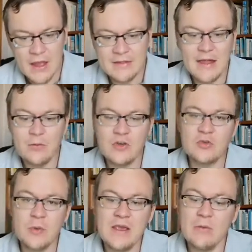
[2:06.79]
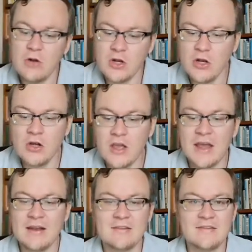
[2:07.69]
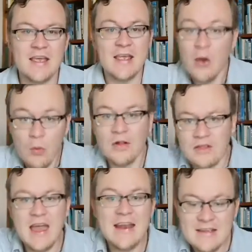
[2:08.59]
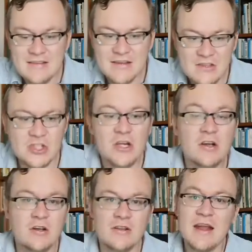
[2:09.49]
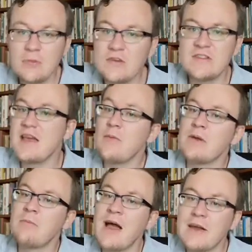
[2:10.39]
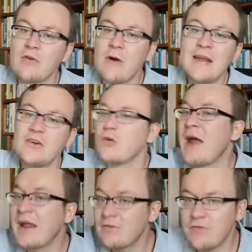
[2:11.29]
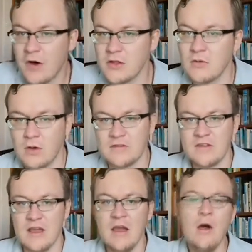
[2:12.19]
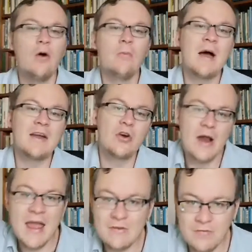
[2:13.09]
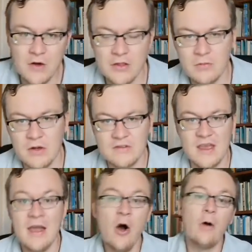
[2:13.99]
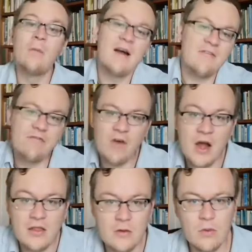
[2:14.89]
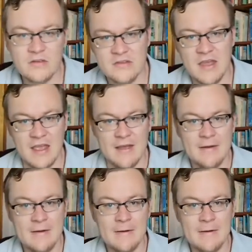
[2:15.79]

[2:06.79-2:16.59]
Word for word: And that which we would look at and say, well, that is eternal. That was there when my great grandfather was there, or my grandfather was there, or my father was there.